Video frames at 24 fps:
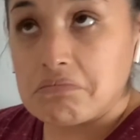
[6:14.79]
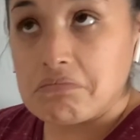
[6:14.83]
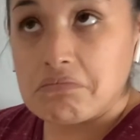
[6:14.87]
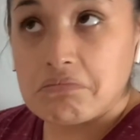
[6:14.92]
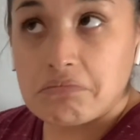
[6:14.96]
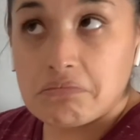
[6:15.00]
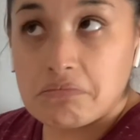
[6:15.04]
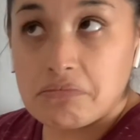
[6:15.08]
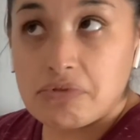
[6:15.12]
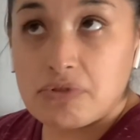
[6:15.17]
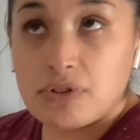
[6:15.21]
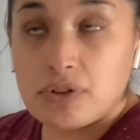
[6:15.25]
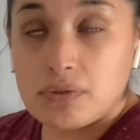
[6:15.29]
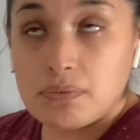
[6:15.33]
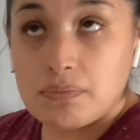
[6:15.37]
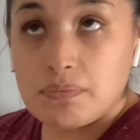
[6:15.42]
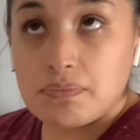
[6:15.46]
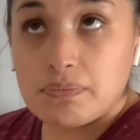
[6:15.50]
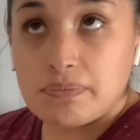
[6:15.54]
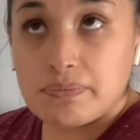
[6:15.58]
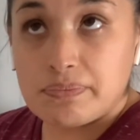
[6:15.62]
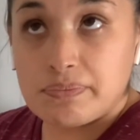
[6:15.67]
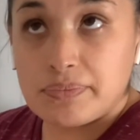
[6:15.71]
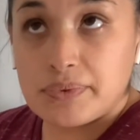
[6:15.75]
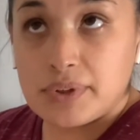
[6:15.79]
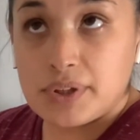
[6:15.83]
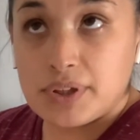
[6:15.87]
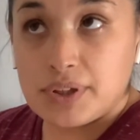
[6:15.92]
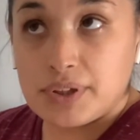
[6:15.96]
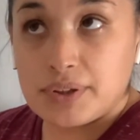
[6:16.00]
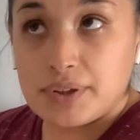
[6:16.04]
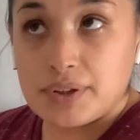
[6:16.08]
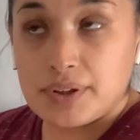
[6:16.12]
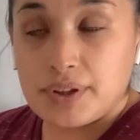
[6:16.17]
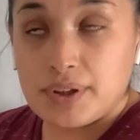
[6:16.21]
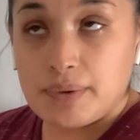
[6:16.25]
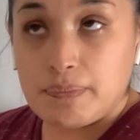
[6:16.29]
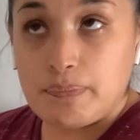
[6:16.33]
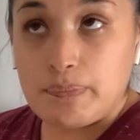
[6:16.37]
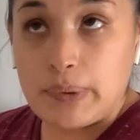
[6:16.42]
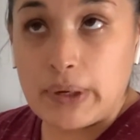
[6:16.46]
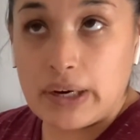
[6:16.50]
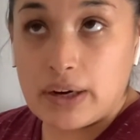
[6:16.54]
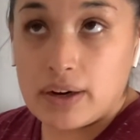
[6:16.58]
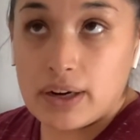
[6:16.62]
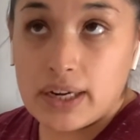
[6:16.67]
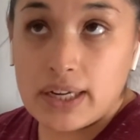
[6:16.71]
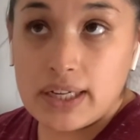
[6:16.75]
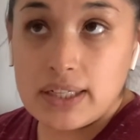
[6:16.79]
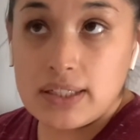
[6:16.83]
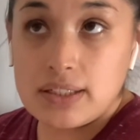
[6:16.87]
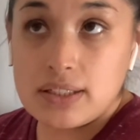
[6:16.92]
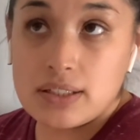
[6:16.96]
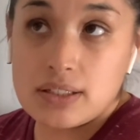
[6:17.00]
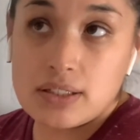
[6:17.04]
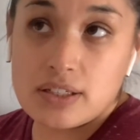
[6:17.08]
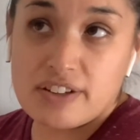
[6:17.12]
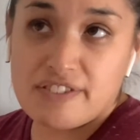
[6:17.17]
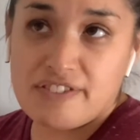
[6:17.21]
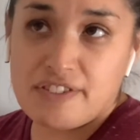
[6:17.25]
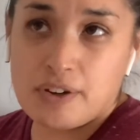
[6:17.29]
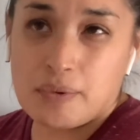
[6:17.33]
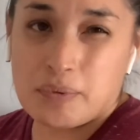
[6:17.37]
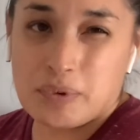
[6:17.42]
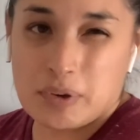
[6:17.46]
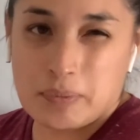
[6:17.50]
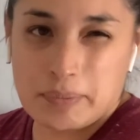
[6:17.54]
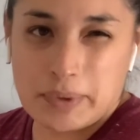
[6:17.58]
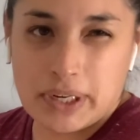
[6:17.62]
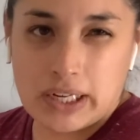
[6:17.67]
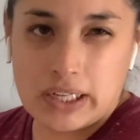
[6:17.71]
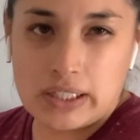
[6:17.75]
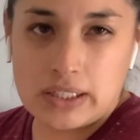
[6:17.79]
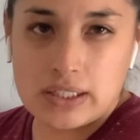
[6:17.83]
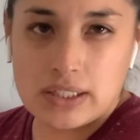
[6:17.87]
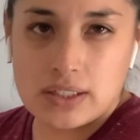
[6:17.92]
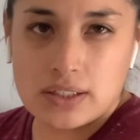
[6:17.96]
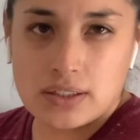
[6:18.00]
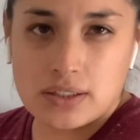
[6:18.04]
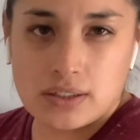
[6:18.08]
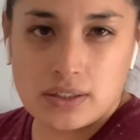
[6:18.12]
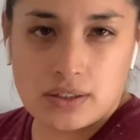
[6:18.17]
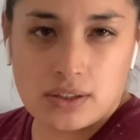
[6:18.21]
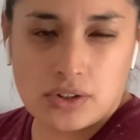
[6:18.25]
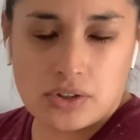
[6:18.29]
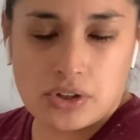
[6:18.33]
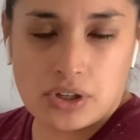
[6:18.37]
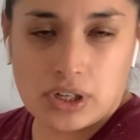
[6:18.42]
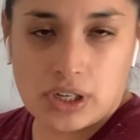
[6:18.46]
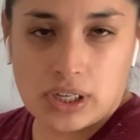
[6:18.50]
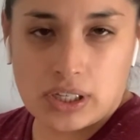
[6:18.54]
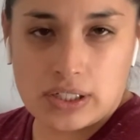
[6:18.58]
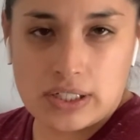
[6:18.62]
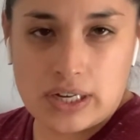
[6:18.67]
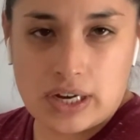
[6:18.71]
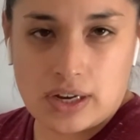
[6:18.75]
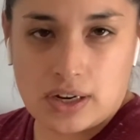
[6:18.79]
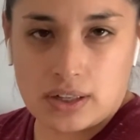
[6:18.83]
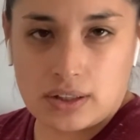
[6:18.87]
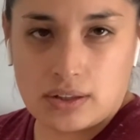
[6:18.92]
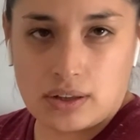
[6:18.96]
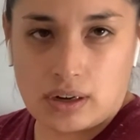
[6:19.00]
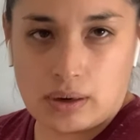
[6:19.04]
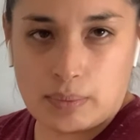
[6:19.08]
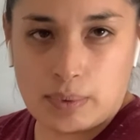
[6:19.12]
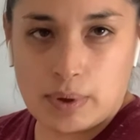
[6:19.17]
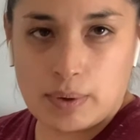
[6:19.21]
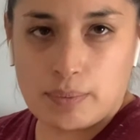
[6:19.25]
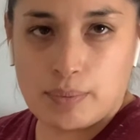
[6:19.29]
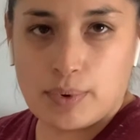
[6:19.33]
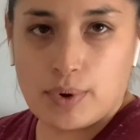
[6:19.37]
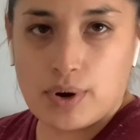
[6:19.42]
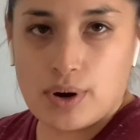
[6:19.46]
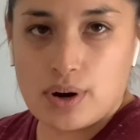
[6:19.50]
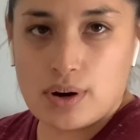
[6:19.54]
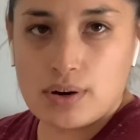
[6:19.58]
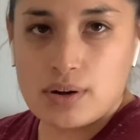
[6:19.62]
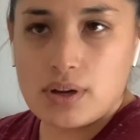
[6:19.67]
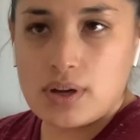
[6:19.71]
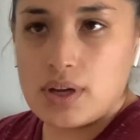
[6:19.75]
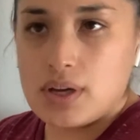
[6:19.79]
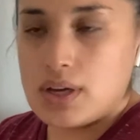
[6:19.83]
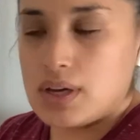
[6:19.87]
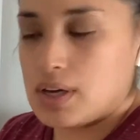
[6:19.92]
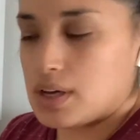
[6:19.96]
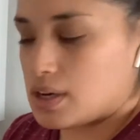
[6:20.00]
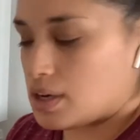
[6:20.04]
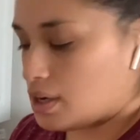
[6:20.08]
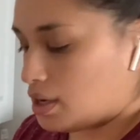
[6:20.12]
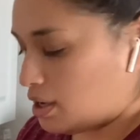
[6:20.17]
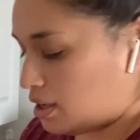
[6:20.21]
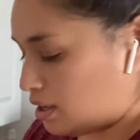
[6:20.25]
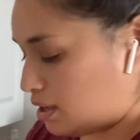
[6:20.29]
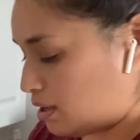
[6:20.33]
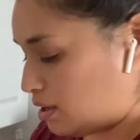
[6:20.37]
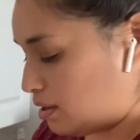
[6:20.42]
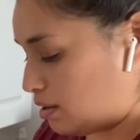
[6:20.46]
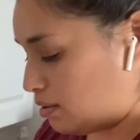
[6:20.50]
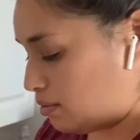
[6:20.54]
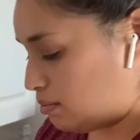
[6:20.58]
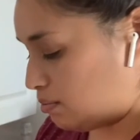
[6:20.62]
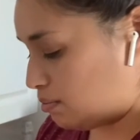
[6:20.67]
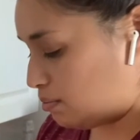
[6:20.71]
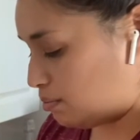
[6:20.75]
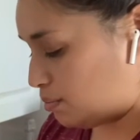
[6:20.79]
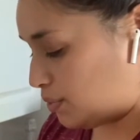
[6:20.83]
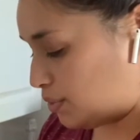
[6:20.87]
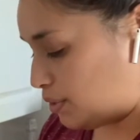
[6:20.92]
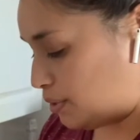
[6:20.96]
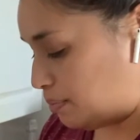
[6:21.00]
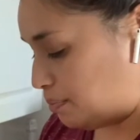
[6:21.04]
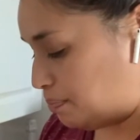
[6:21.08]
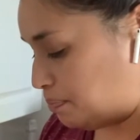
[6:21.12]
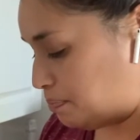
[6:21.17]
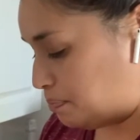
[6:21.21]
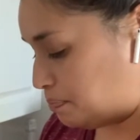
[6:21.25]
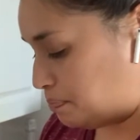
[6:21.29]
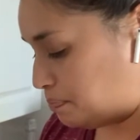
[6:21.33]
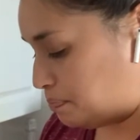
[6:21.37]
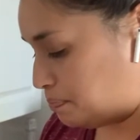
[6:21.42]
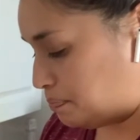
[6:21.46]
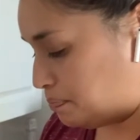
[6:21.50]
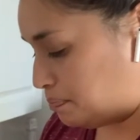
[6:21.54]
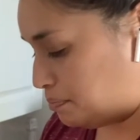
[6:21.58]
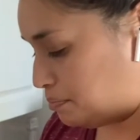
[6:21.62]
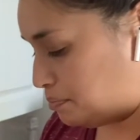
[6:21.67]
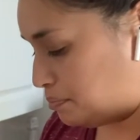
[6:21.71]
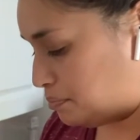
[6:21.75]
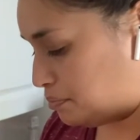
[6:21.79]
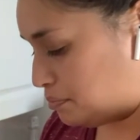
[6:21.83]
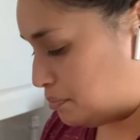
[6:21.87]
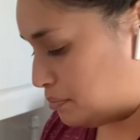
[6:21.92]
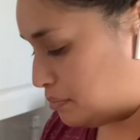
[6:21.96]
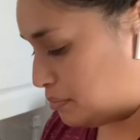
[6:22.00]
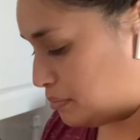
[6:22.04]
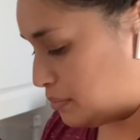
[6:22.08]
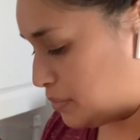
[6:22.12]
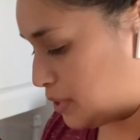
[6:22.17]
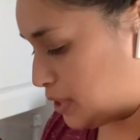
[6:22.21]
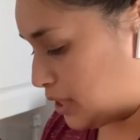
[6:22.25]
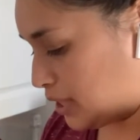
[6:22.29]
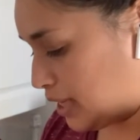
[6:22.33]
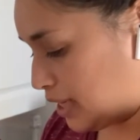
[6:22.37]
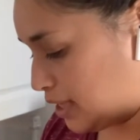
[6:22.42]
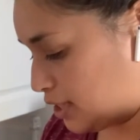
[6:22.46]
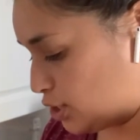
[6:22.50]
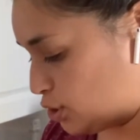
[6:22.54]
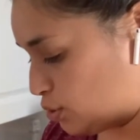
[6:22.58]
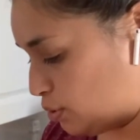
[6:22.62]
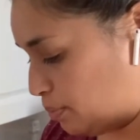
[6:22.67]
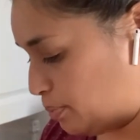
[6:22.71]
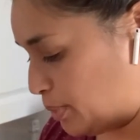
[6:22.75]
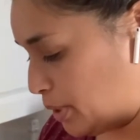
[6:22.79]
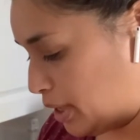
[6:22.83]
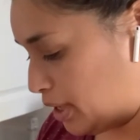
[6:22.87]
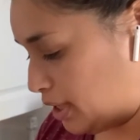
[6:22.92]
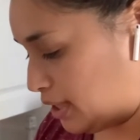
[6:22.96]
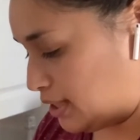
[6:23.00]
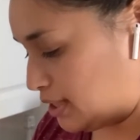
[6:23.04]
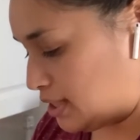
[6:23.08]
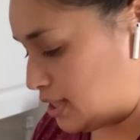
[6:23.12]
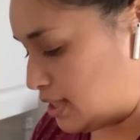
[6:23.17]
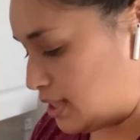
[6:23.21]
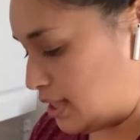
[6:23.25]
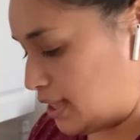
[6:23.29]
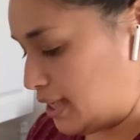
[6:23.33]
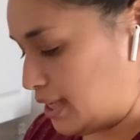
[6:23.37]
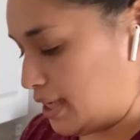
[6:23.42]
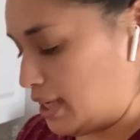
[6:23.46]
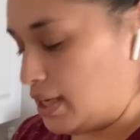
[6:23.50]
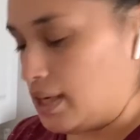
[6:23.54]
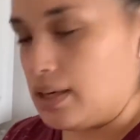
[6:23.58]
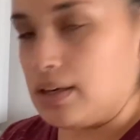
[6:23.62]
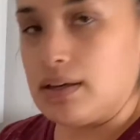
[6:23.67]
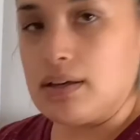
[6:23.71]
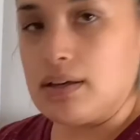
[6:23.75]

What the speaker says: for the berries, a few more minutes, cook it down a little bit more. Want the actual berries to get